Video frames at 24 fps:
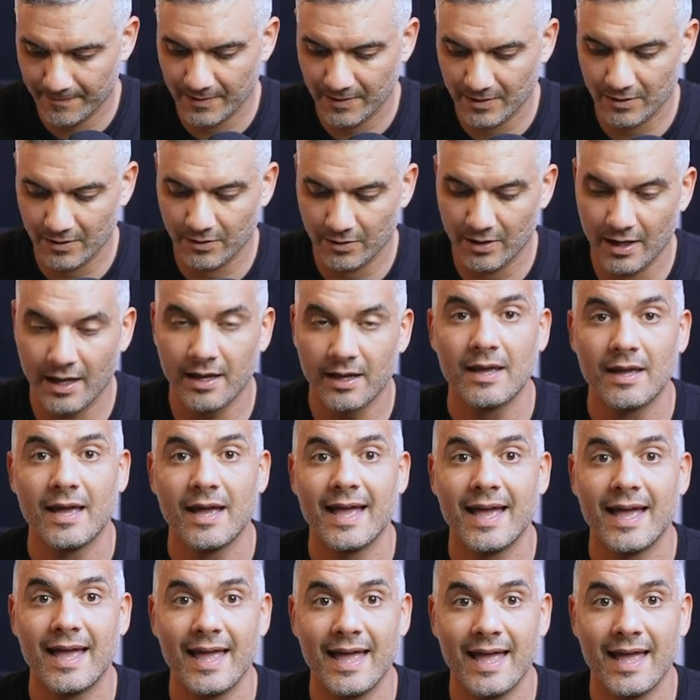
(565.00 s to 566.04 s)
okay?
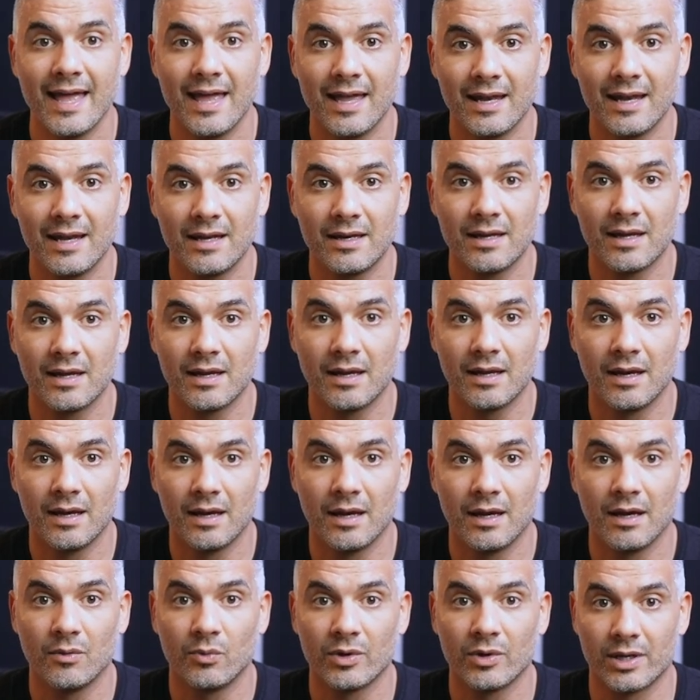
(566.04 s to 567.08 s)
And
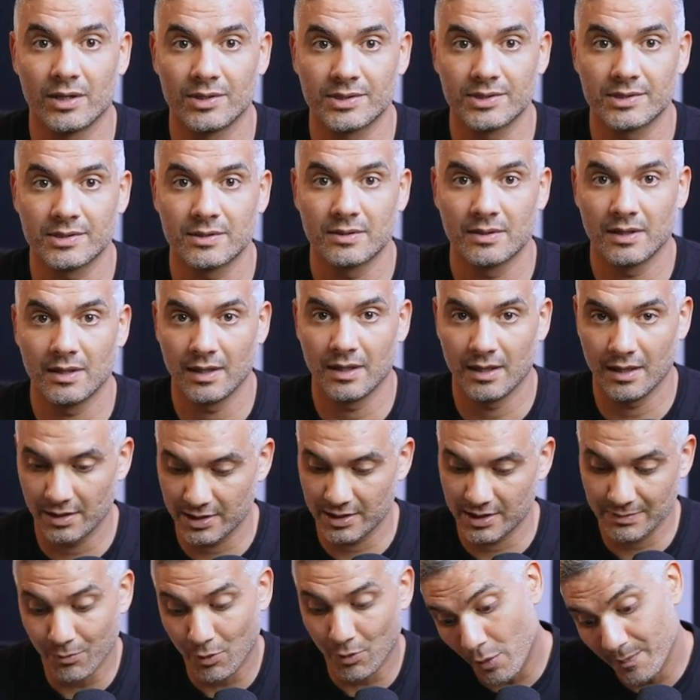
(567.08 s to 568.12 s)
what else?
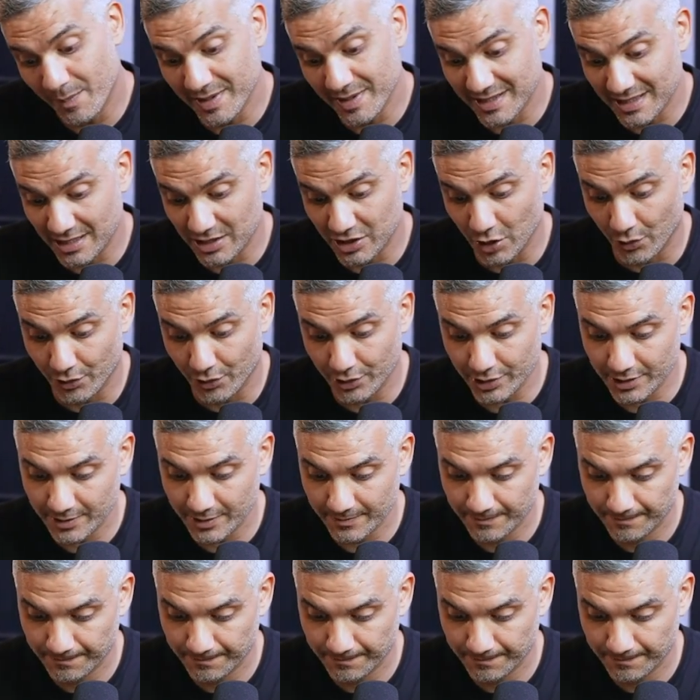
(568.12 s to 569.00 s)
Small business owners.